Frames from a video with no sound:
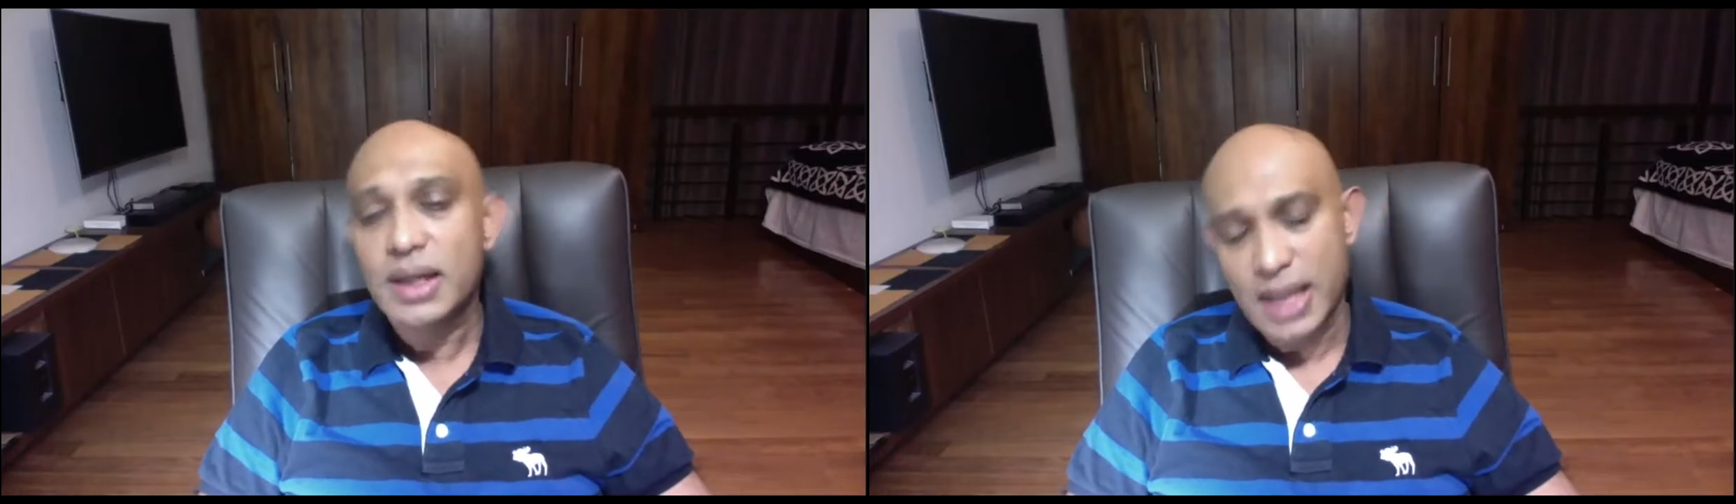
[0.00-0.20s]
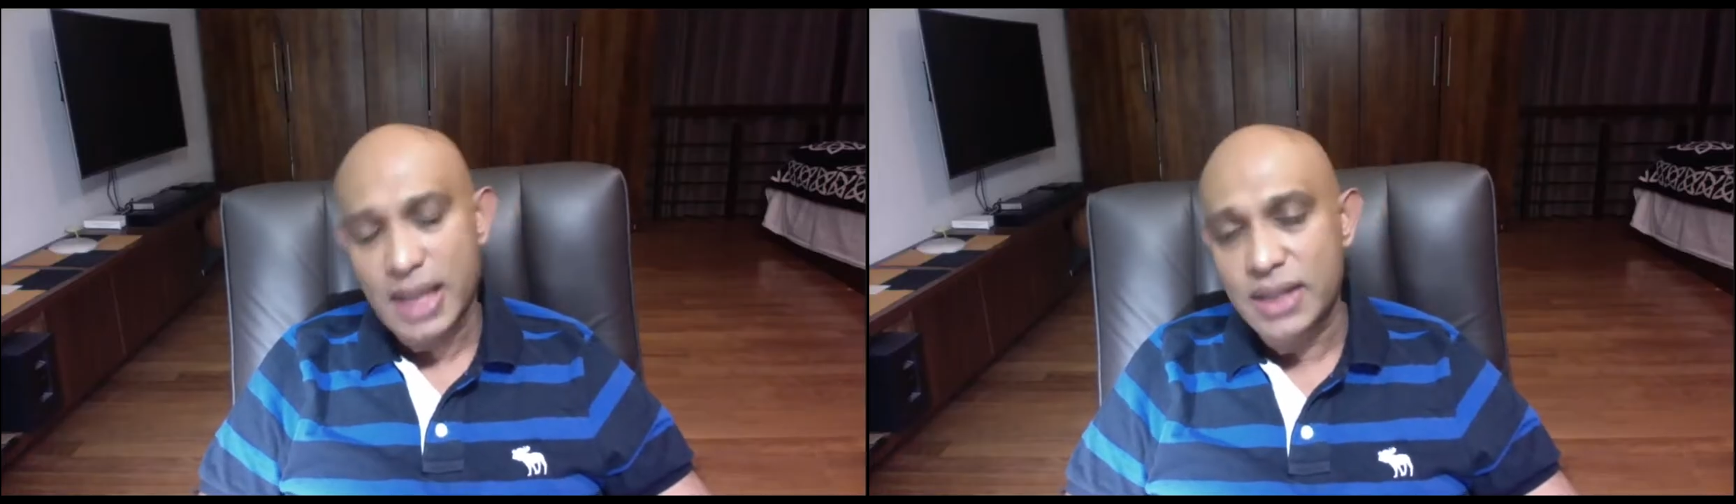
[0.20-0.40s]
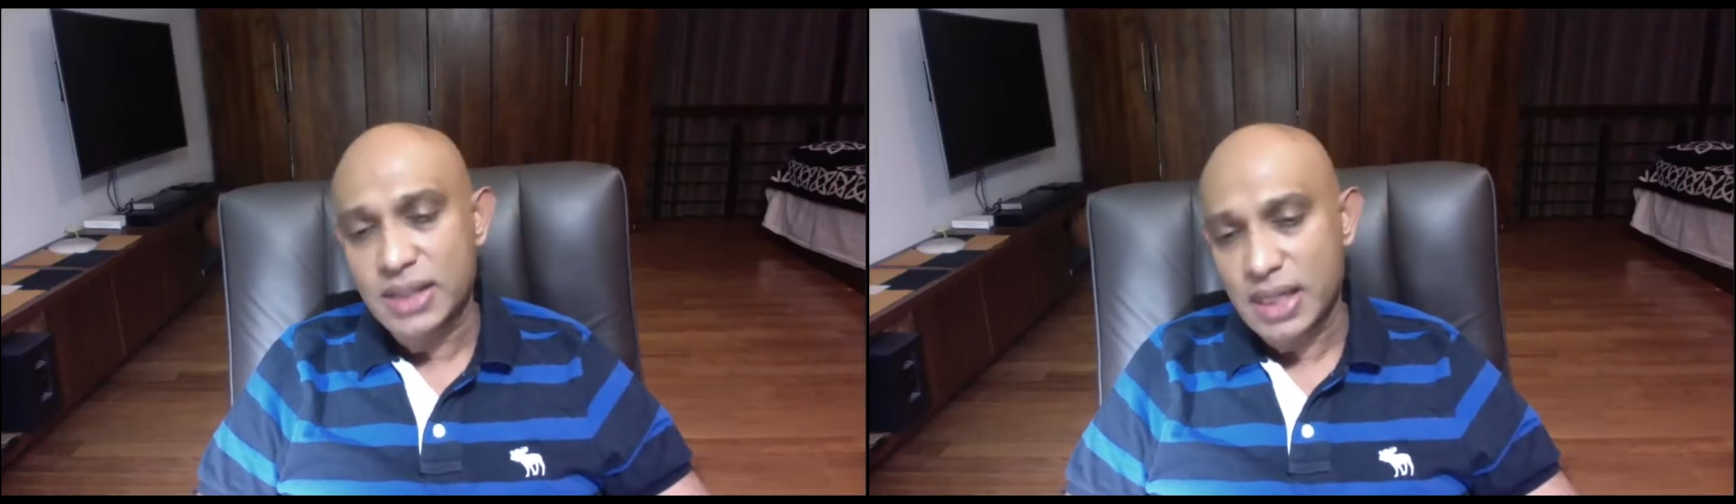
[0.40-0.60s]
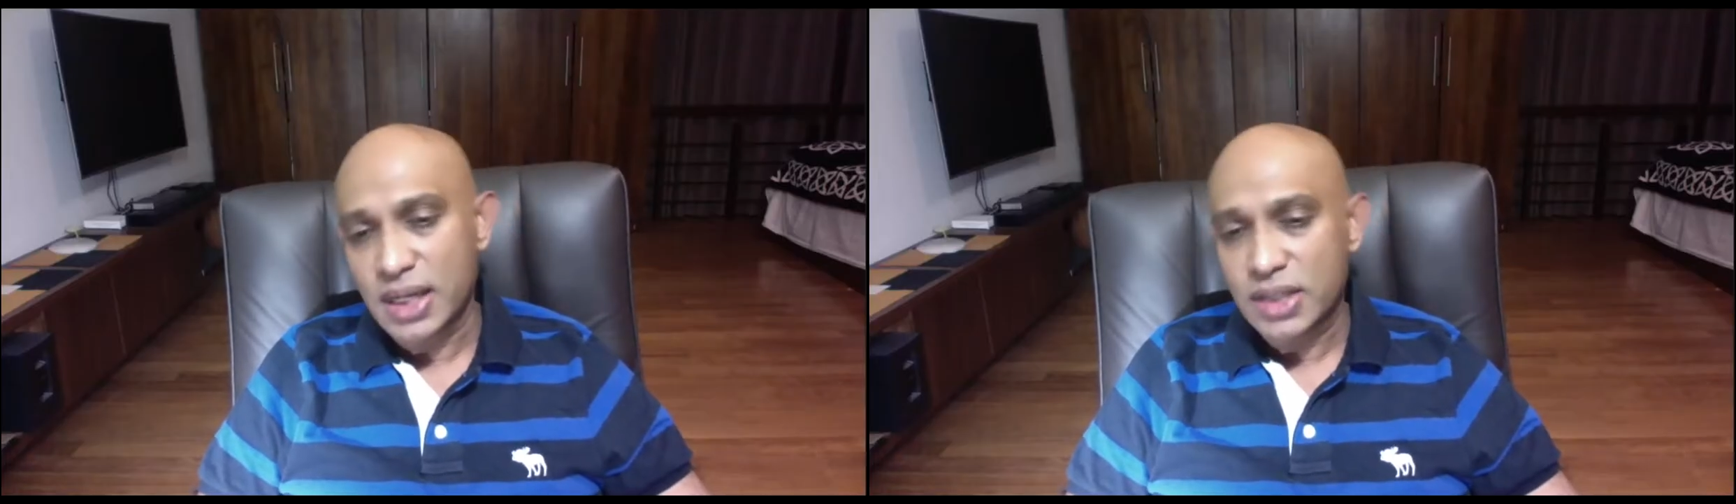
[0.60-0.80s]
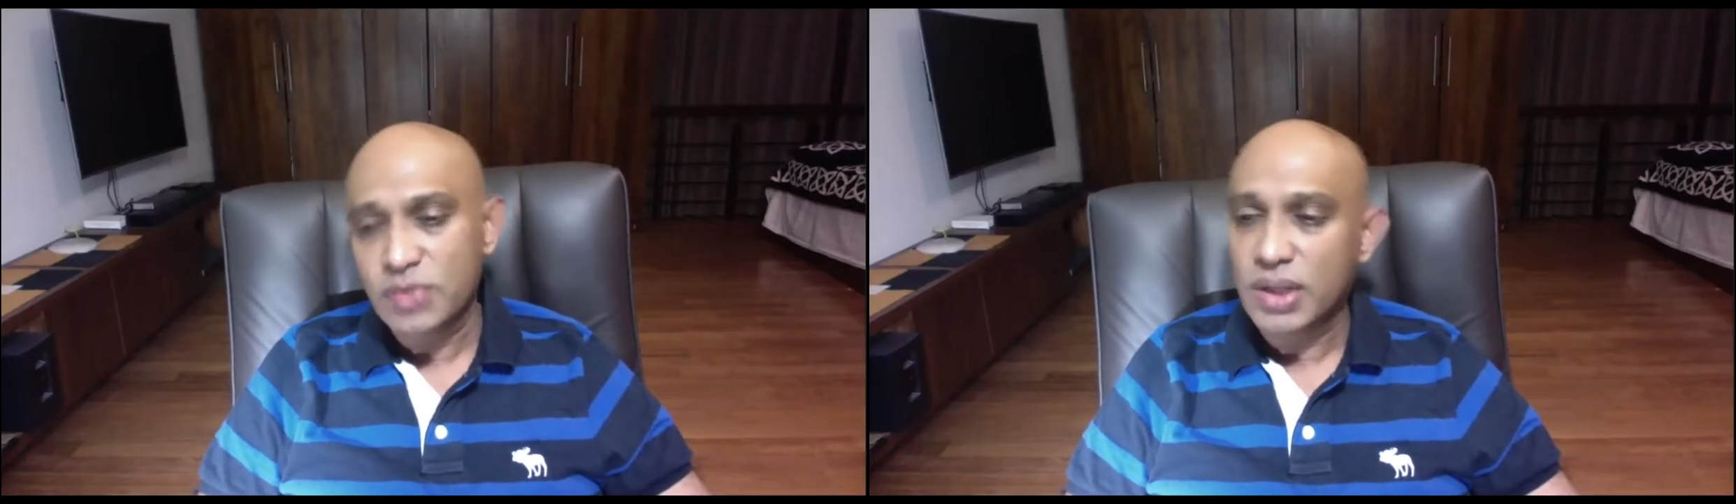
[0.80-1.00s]
can tell
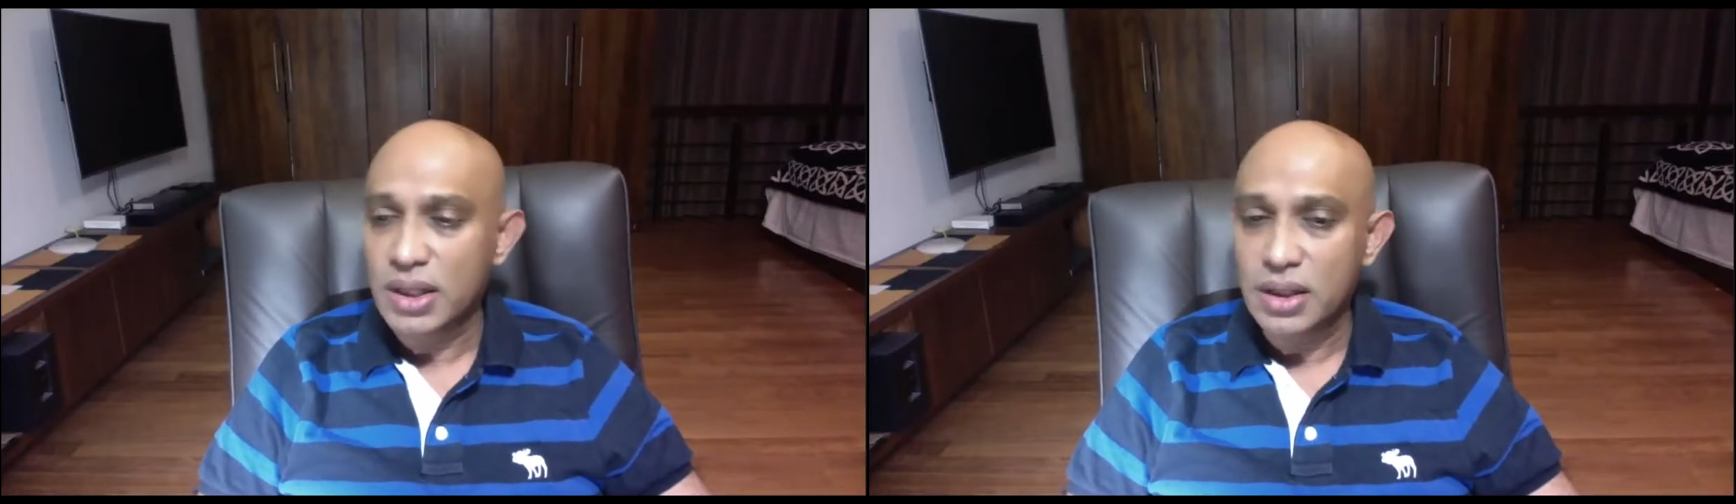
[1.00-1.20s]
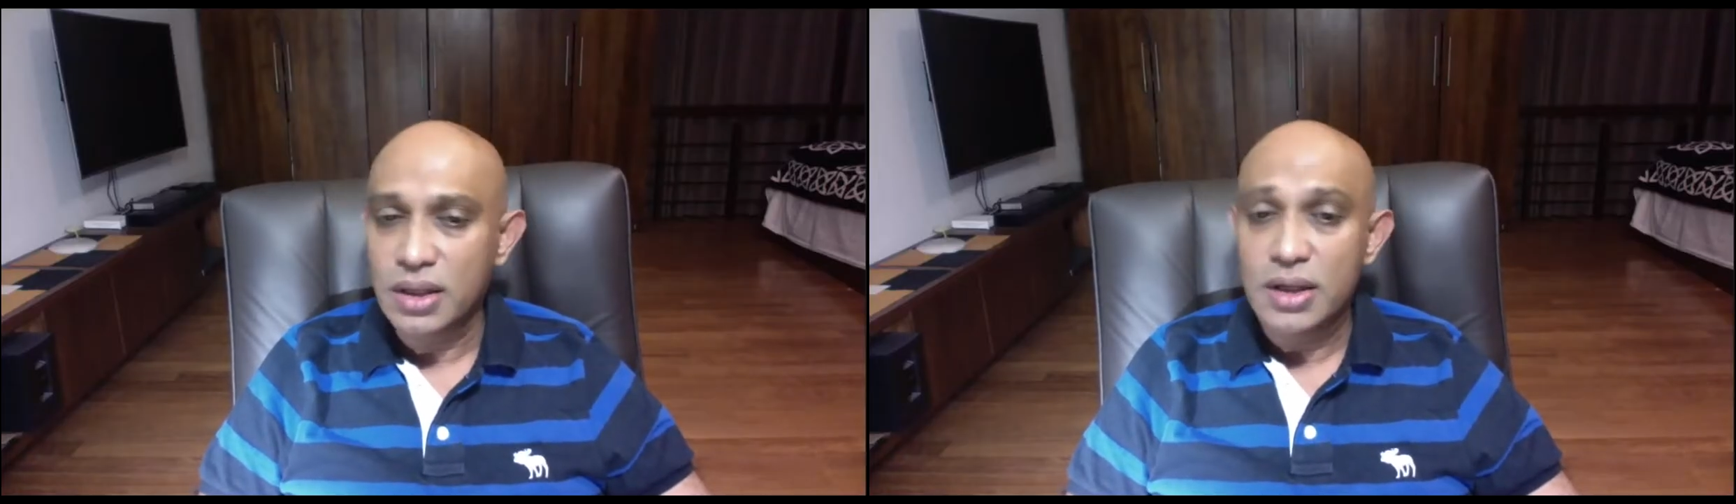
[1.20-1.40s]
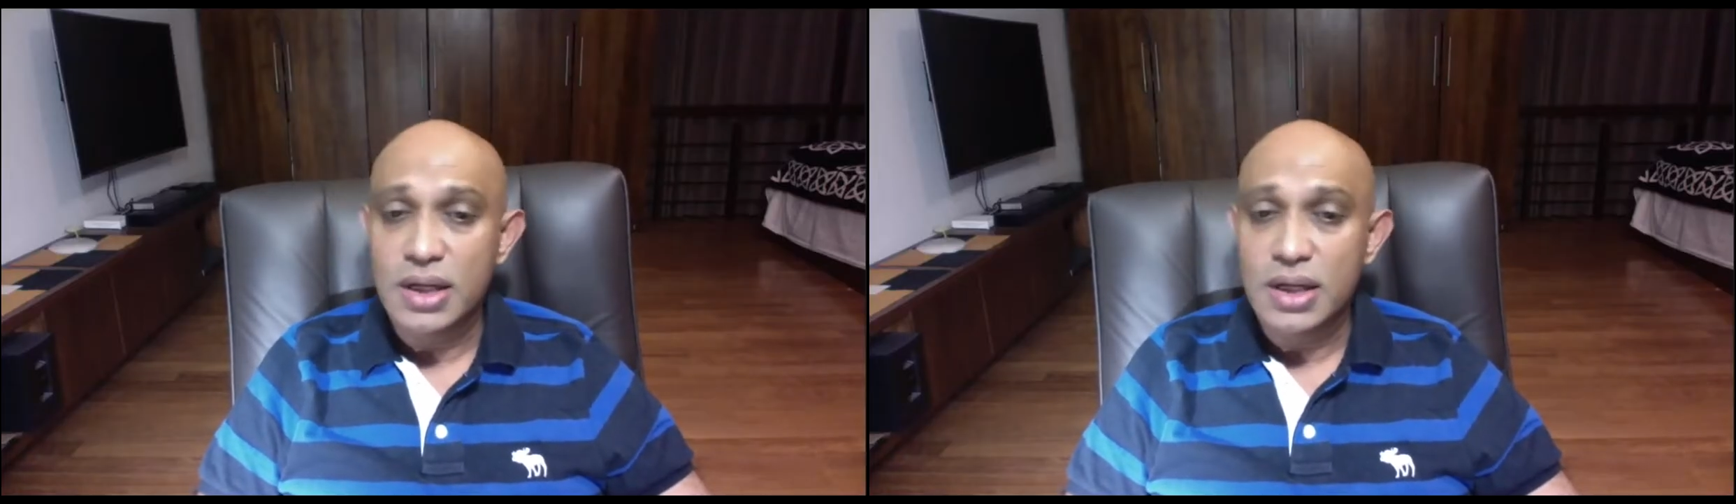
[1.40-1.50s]
us whether